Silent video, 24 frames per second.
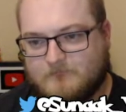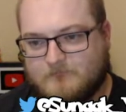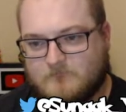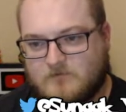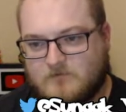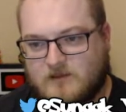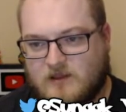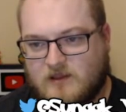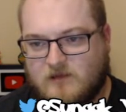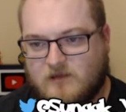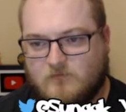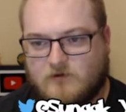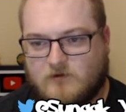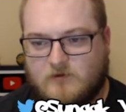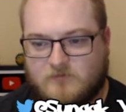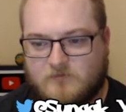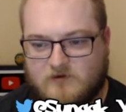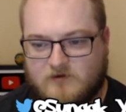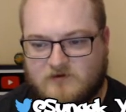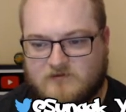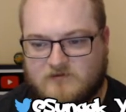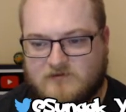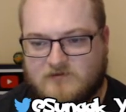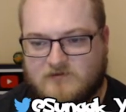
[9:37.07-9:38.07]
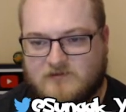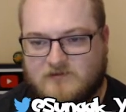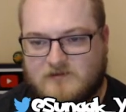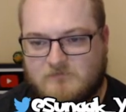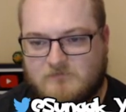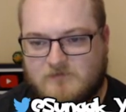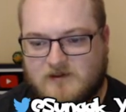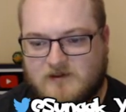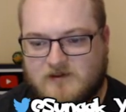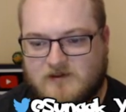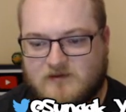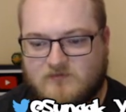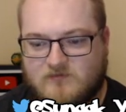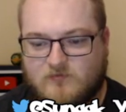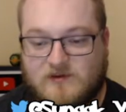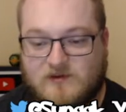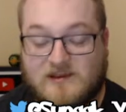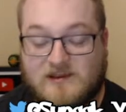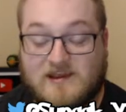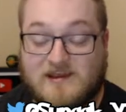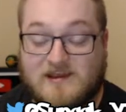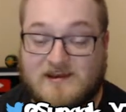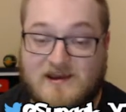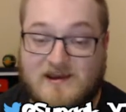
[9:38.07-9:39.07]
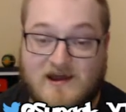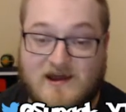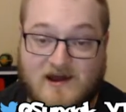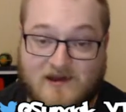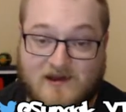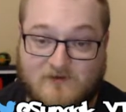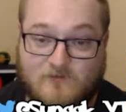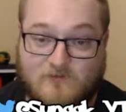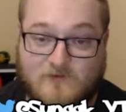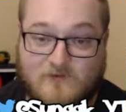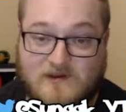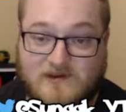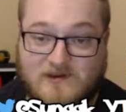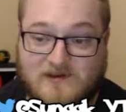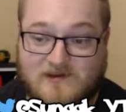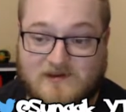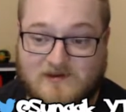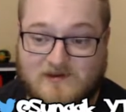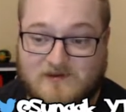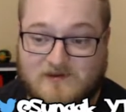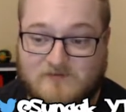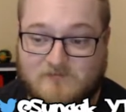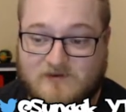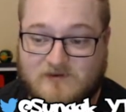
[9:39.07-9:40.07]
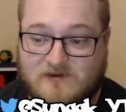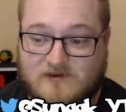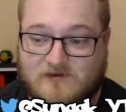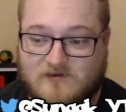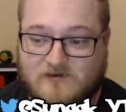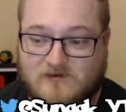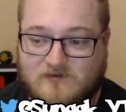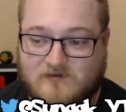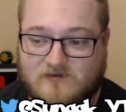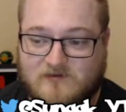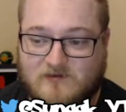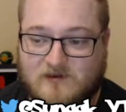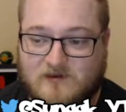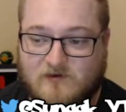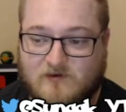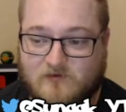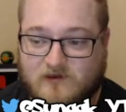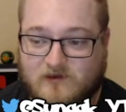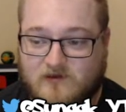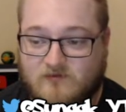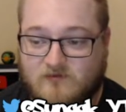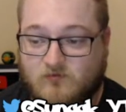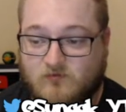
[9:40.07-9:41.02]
Okay, we're gonna put it to sleep because we cannot weaken it because it only has